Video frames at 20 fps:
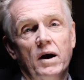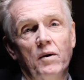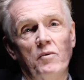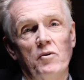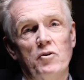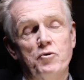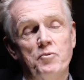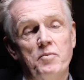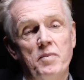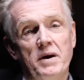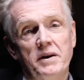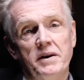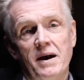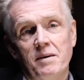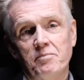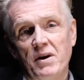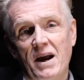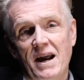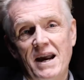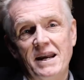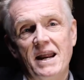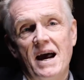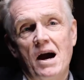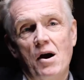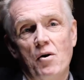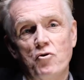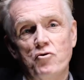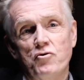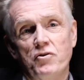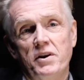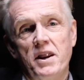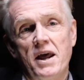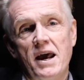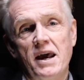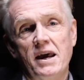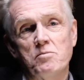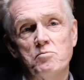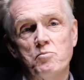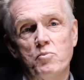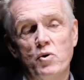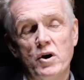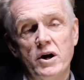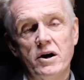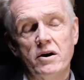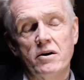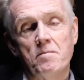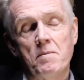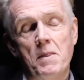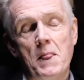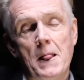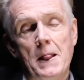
I would spend up to 8 hours a day in prayer.